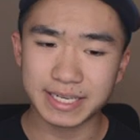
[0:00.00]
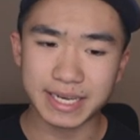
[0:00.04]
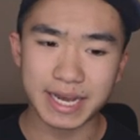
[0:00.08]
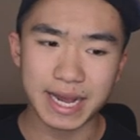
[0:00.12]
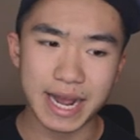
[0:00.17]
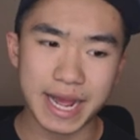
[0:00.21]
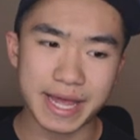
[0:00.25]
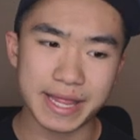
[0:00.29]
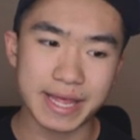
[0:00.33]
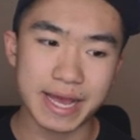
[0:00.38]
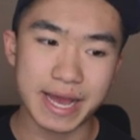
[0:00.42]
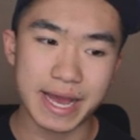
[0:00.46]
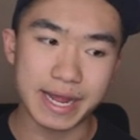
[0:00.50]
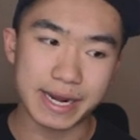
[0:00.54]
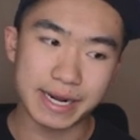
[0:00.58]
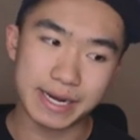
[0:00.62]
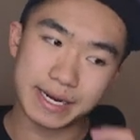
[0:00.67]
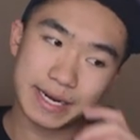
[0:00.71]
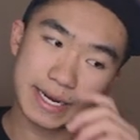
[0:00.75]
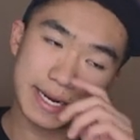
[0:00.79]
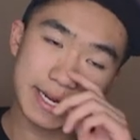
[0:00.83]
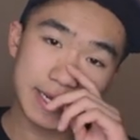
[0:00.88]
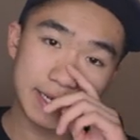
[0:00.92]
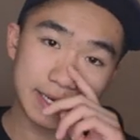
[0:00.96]
a guy
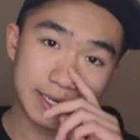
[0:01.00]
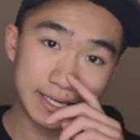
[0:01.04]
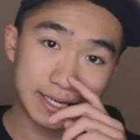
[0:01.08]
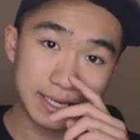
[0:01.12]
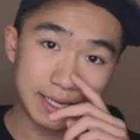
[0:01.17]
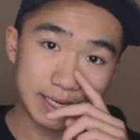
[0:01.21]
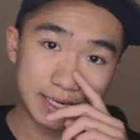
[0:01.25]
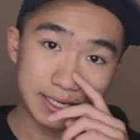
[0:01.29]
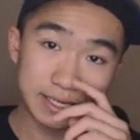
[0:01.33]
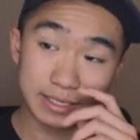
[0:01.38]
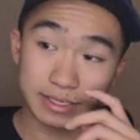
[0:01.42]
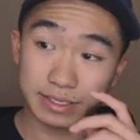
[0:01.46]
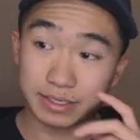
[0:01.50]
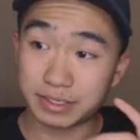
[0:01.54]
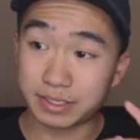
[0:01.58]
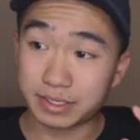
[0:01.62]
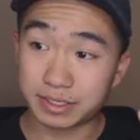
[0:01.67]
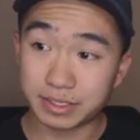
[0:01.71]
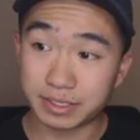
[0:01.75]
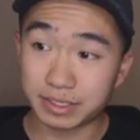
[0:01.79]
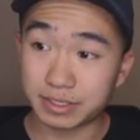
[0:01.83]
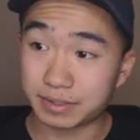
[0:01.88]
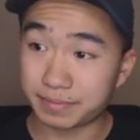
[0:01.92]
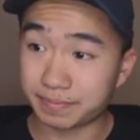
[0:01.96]
that.
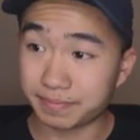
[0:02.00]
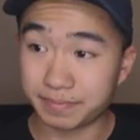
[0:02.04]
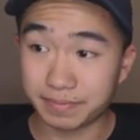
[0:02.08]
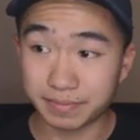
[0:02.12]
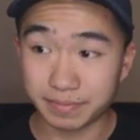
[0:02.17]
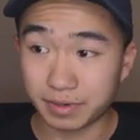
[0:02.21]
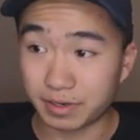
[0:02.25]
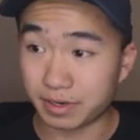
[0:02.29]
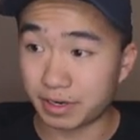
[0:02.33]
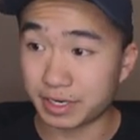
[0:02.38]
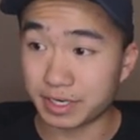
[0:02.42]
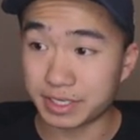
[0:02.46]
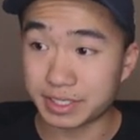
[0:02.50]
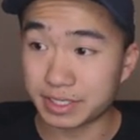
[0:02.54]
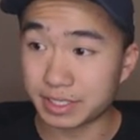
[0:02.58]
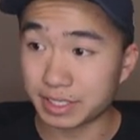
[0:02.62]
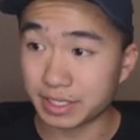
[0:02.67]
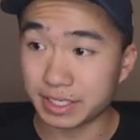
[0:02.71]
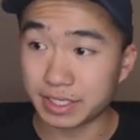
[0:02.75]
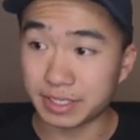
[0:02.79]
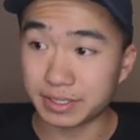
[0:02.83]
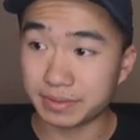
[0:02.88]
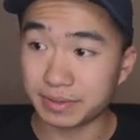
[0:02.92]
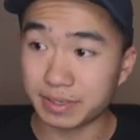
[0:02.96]

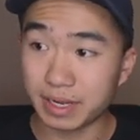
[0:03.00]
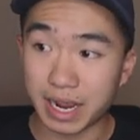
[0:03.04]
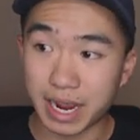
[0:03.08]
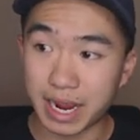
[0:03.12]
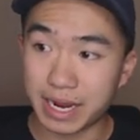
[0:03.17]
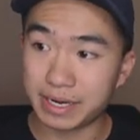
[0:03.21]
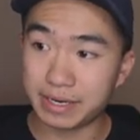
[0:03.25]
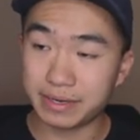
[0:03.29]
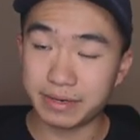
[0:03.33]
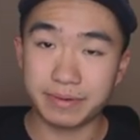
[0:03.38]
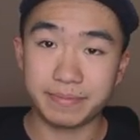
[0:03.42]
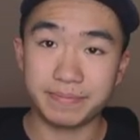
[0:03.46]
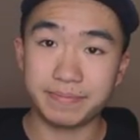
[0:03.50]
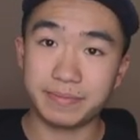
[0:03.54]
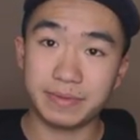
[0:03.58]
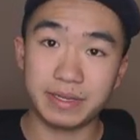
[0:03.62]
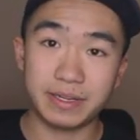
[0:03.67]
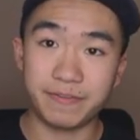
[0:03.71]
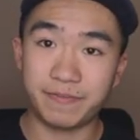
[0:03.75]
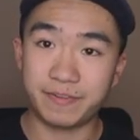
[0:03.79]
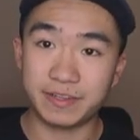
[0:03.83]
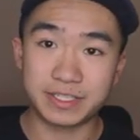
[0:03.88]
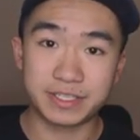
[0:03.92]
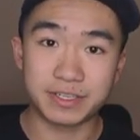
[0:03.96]
Honestly, I
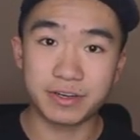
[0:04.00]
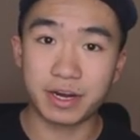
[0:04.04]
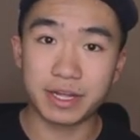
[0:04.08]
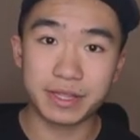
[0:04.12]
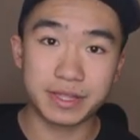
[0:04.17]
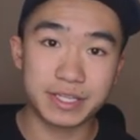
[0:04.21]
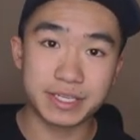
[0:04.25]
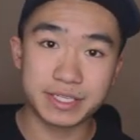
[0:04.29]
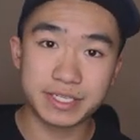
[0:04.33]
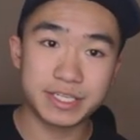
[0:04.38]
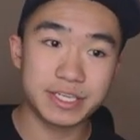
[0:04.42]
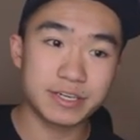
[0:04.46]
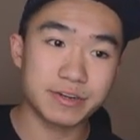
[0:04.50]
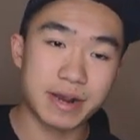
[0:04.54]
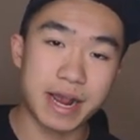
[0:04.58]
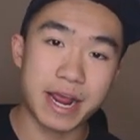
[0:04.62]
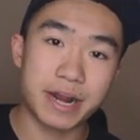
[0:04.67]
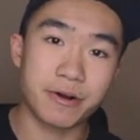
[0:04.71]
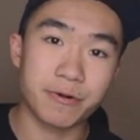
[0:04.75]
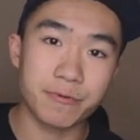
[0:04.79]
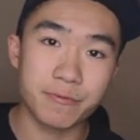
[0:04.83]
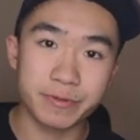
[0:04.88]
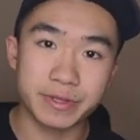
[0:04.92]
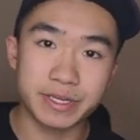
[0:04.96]
if it's not this year,
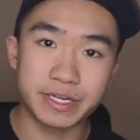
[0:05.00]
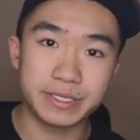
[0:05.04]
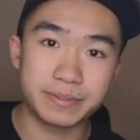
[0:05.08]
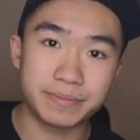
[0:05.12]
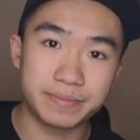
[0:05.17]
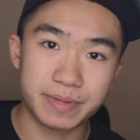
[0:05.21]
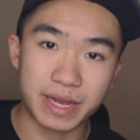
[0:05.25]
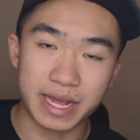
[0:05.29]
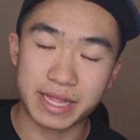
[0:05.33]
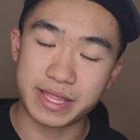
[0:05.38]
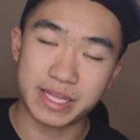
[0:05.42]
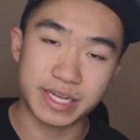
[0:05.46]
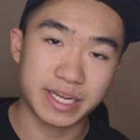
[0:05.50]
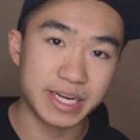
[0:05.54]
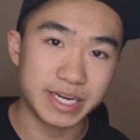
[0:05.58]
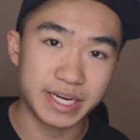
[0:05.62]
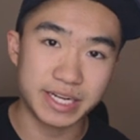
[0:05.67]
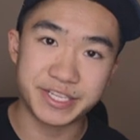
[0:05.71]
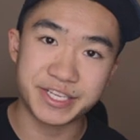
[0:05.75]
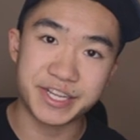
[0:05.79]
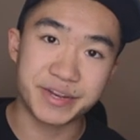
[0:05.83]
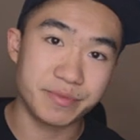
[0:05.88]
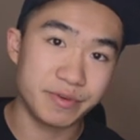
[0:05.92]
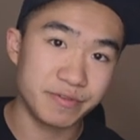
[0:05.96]
I don't really. I think he
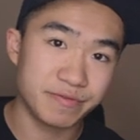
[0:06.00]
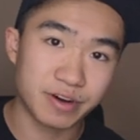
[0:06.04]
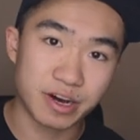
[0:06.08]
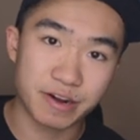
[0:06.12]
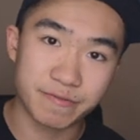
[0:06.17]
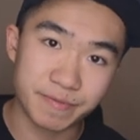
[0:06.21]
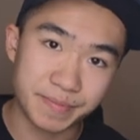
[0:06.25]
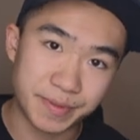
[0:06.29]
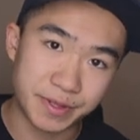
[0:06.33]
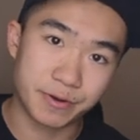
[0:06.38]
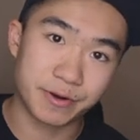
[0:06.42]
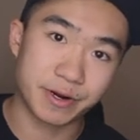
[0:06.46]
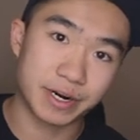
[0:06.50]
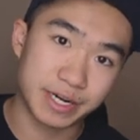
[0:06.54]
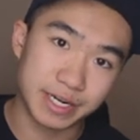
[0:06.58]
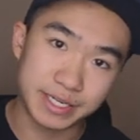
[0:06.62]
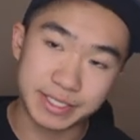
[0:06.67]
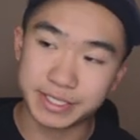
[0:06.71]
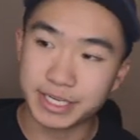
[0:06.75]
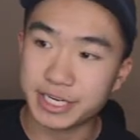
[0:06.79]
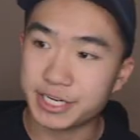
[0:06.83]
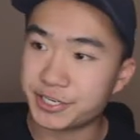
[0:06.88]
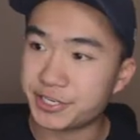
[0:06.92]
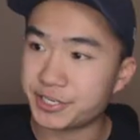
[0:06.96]
needs to move on from the
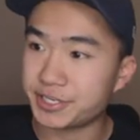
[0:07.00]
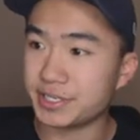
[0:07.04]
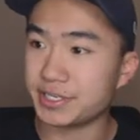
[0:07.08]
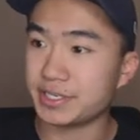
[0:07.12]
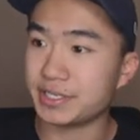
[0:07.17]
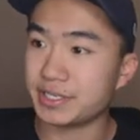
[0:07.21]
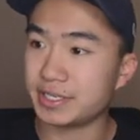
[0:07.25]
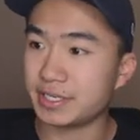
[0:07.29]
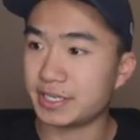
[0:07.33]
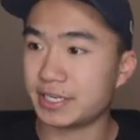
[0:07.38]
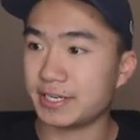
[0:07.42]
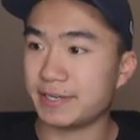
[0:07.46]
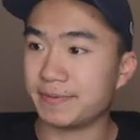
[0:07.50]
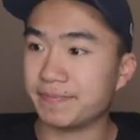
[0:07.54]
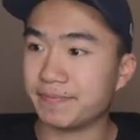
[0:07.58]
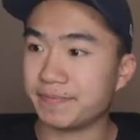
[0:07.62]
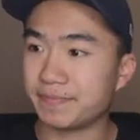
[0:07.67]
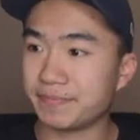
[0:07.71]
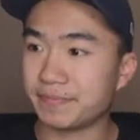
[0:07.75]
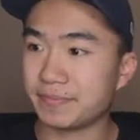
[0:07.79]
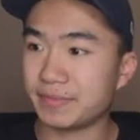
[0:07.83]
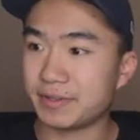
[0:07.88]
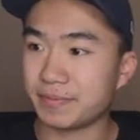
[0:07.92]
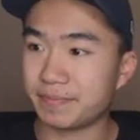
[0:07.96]
organization. Um,
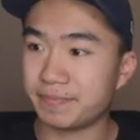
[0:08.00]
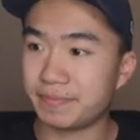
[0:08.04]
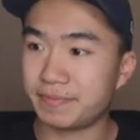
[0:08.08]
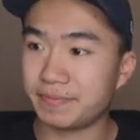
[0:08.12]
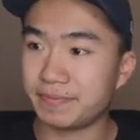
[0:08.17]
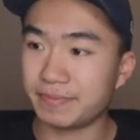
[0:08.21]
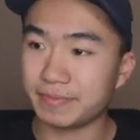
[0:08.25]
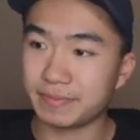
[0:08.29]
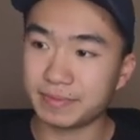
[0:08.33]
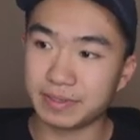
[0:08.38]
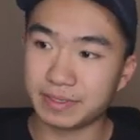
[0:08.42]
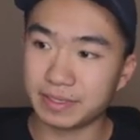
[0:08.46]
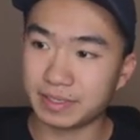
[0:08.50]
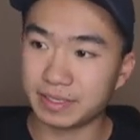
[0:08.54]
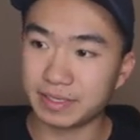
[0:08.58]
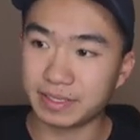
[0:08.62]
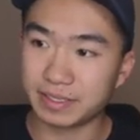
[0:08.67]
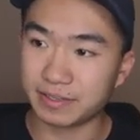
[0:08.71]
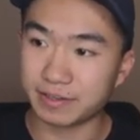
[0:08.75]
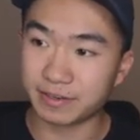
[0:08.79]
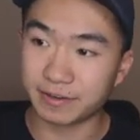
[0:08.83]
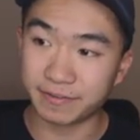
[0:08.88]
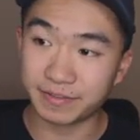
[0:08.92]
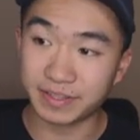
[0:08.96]
the
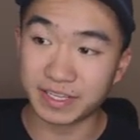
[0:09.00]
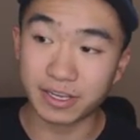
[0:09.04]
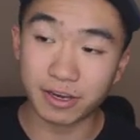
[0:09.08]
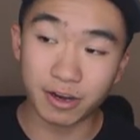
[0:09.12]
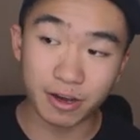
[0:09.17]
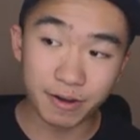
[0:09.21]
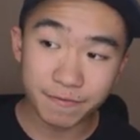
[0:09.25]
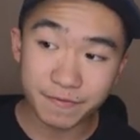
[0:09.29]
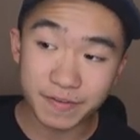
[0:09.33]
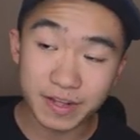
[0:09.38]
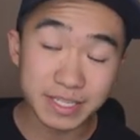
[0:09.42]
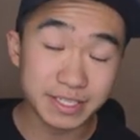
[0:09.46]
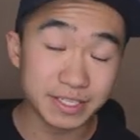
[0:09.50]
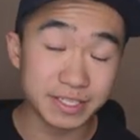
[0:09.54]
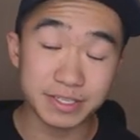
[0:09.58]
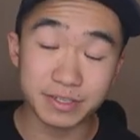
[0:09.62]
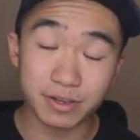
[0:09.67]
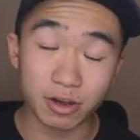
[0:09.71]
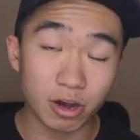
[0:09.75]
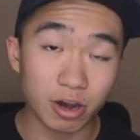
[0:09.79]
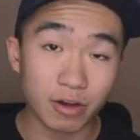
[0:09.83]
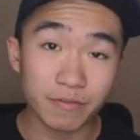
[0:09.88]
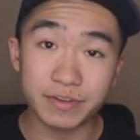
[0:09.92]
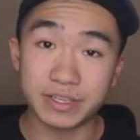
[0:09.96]
the the offense is
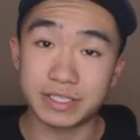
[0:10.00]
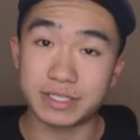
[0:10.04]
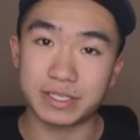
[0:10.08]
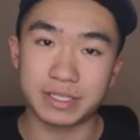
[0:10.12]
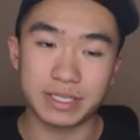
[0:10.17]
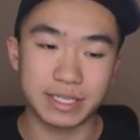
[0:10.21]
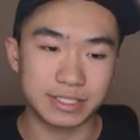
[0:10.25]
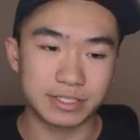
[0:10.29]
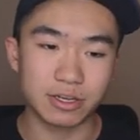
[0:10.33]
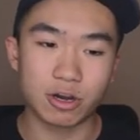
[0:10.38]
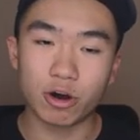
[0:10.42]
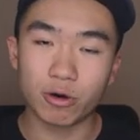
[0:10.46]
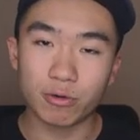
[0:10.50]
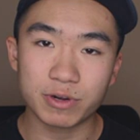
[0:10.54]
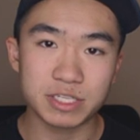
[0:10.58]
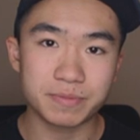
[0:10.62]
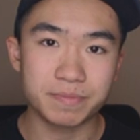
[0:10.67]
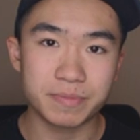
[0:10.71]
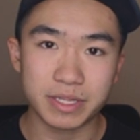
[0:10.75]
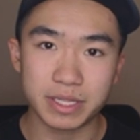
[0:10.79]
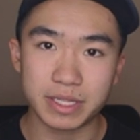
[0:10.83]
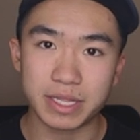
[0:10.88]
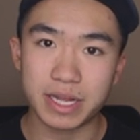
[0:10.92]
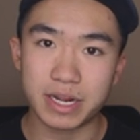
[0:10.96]
obvious. It's always
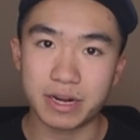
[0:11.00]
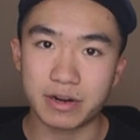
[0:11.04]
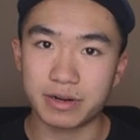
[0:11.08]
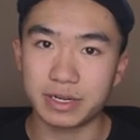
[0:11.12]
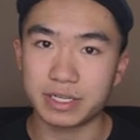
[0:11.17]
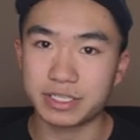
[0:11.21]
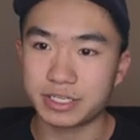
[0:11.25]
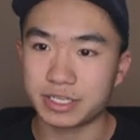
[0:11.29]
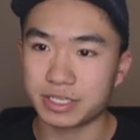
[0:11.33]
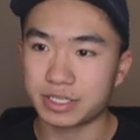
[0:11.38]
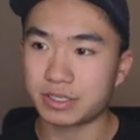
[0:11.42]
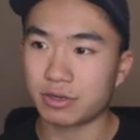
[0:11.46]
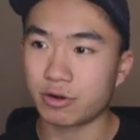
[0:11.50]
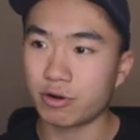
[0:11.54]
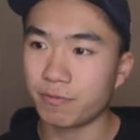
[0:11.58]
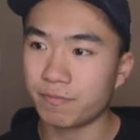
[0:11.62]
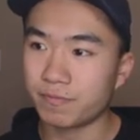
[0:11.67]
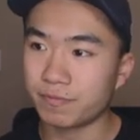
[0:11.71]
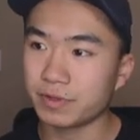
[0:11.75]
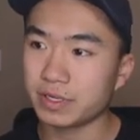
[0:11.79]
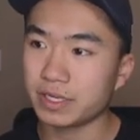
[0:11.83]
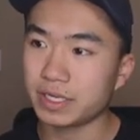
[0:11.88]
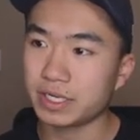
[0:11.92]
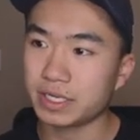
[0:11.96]
been there. It's just
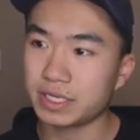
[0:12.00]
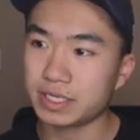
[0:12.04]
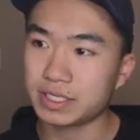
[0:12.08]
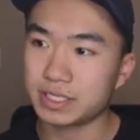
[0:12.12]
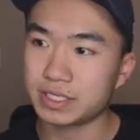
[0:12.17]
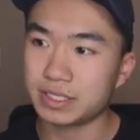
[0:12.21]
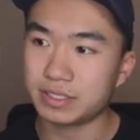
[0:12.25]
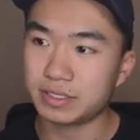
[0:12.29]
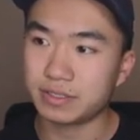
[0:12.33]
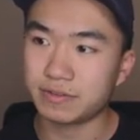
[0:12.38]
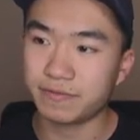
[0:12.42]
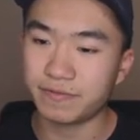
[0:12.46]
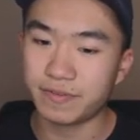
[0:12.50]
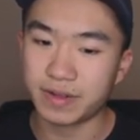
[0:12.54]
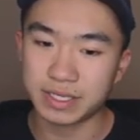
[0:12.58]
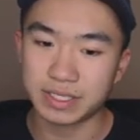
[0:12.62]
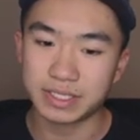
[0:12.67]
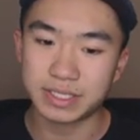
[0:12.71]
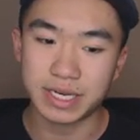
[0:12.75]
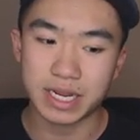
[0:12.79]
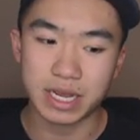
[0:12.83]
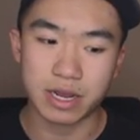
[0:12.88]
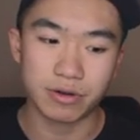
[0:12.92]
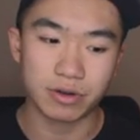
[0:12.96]
hopefully his
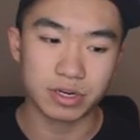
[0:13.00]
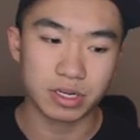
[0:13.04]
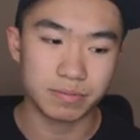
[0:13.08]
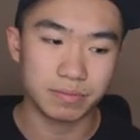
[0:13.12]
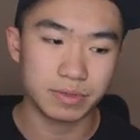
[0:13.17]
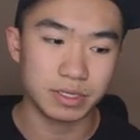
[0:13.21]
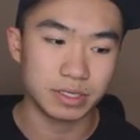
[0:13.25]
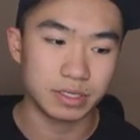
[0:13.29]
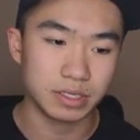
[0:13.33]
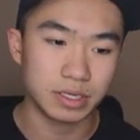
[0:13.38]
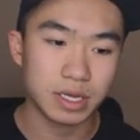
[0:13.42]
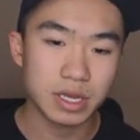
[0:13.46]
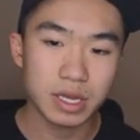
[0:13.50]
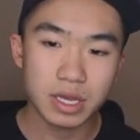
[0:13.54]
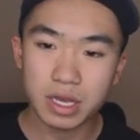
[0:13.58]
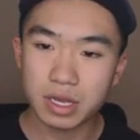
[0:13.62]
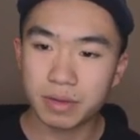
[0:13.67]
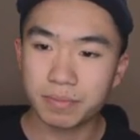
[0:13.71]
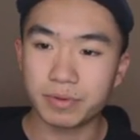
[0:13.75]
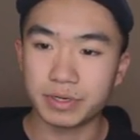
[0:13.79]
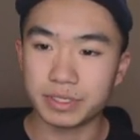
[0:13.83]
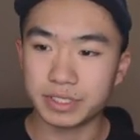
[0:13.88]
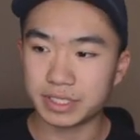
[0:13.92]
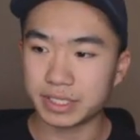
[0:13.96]
defense now can be
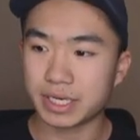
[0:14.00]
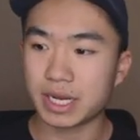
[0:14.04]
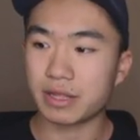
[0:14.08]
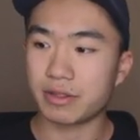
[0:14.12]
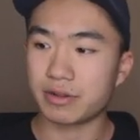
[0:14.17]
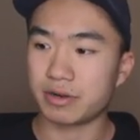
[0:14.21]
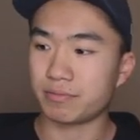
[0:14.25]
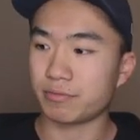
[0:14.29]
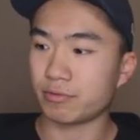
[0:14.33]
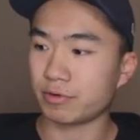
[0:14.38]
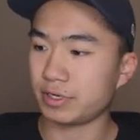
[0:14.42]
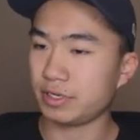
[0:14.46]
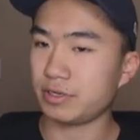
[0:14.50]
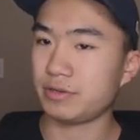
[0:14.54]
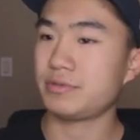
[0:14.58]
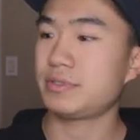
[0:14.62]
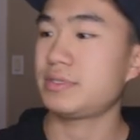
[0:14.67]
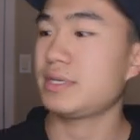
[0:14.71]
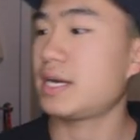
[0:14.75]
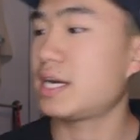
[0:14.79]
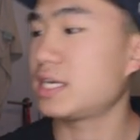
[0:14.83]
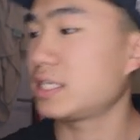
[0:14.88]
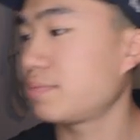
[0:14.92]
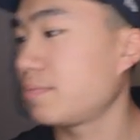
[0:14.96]
put together to more
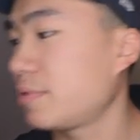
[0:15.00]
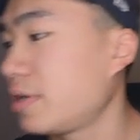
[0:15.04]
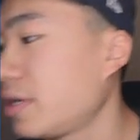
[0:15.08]
use as